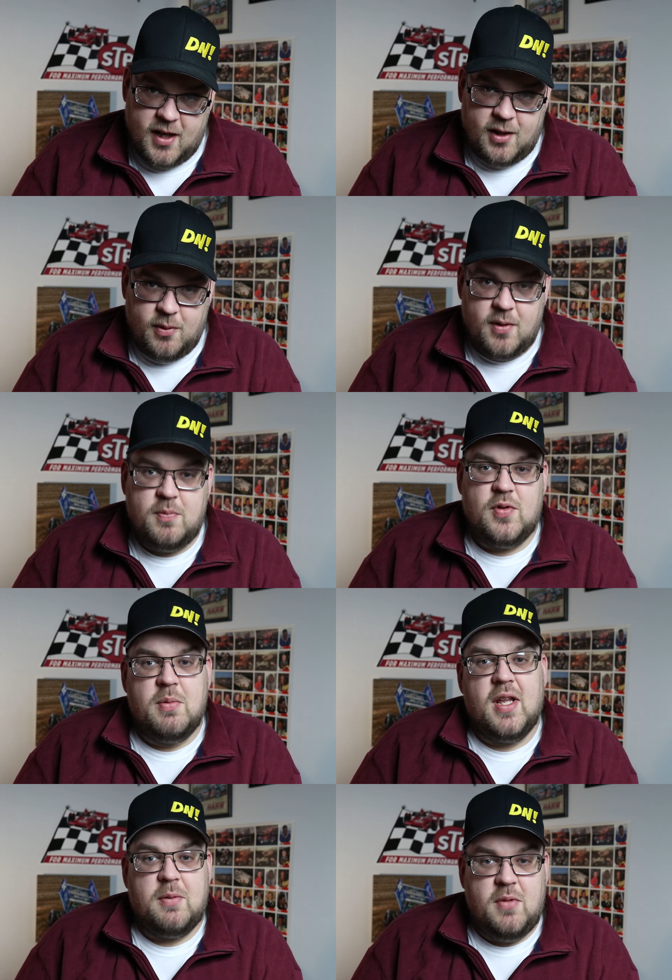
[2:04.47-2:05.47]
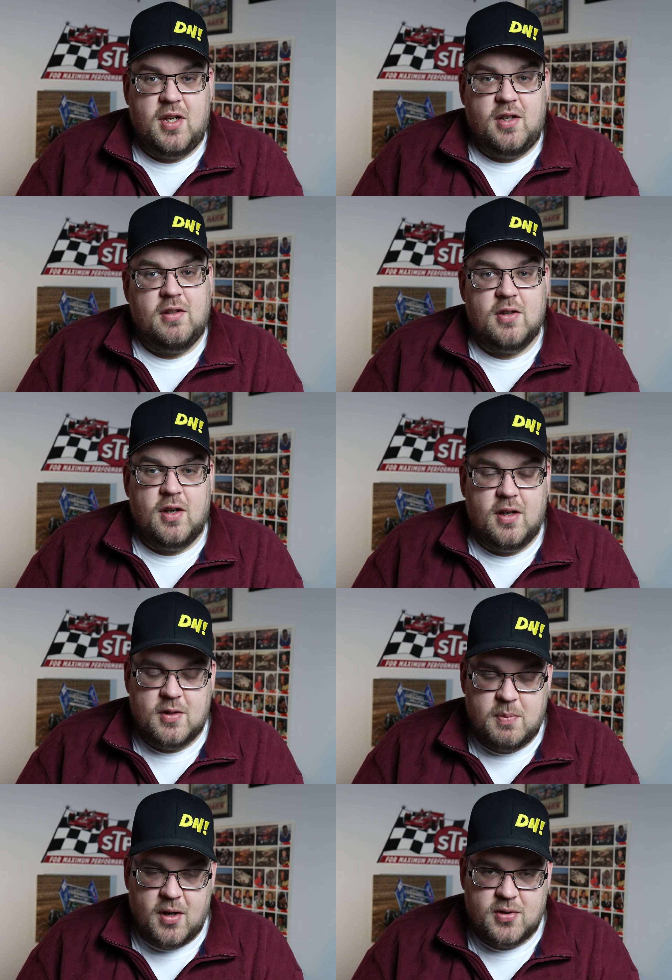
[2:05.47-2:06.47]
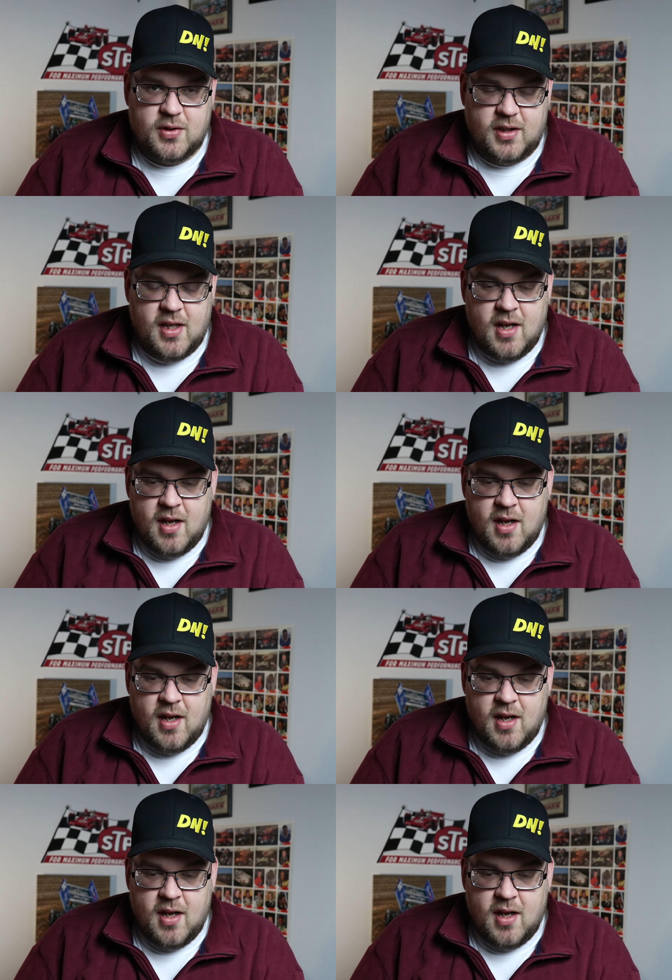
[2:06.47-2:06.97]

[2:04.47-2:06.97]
Anyway, someone like me uh, especially,